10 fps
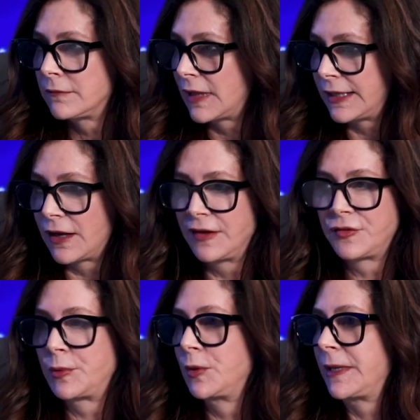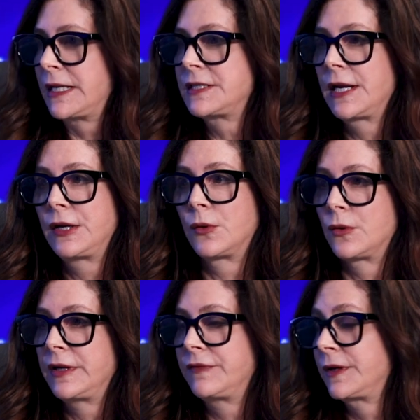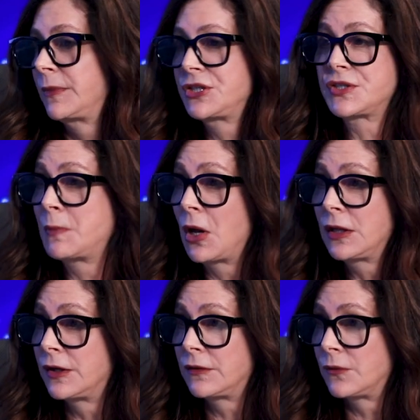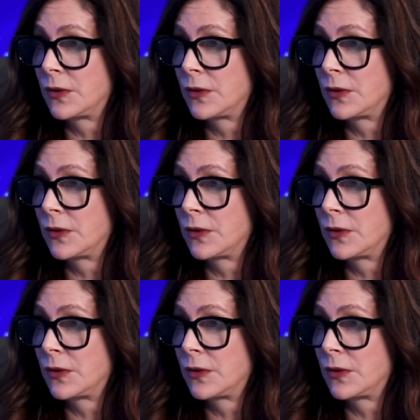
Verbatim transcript: like Kaiser Permanente or even a much smaller